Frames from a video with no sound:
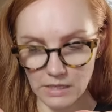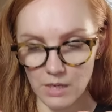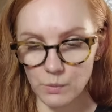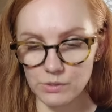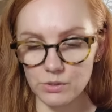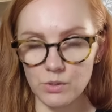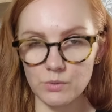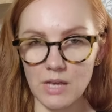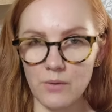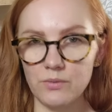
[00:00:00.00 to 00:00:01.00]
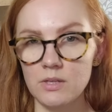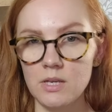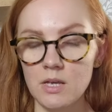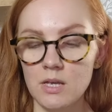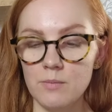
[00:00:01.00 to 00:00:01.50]
I don't want to go down
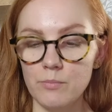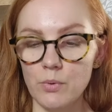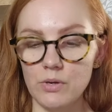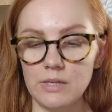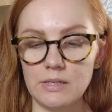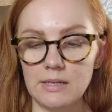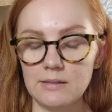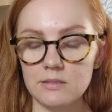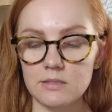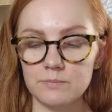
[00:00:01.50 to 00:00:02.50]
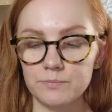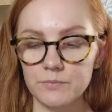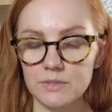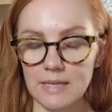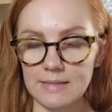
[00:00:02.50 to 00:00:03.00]
more in needles
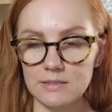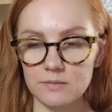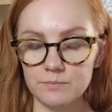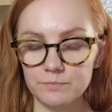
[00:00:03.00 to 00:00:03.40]
size.